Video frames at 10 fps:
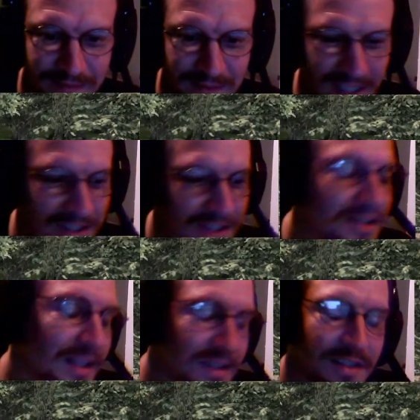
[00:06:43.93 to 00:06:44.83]
I
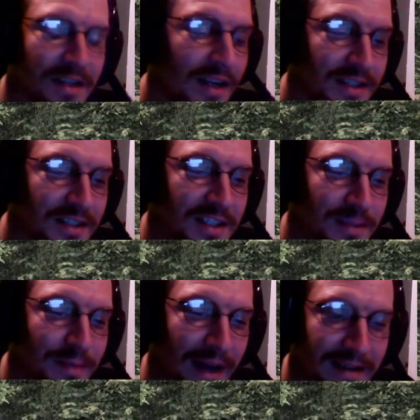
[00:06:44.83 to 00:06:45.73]
just
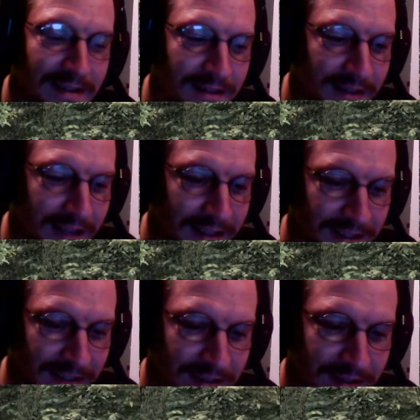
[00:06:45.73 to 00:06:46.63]
suspect that that
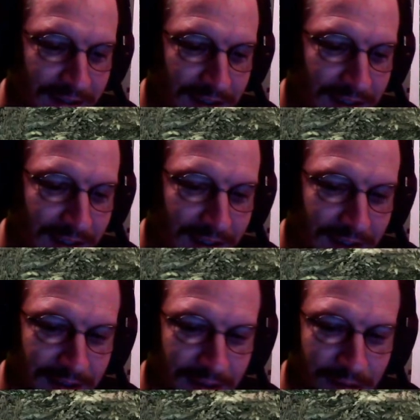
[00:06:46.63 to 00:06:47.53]
is
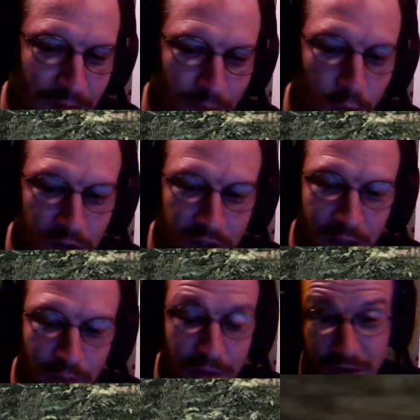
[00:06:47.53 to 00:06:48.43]
what I
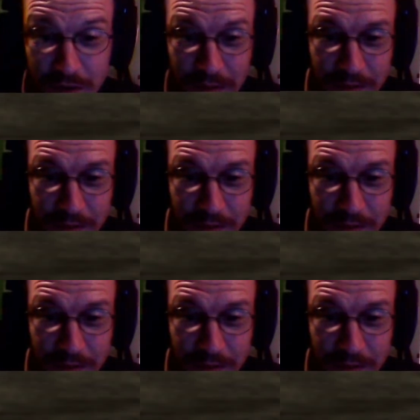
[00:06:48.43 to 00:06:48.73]
would do.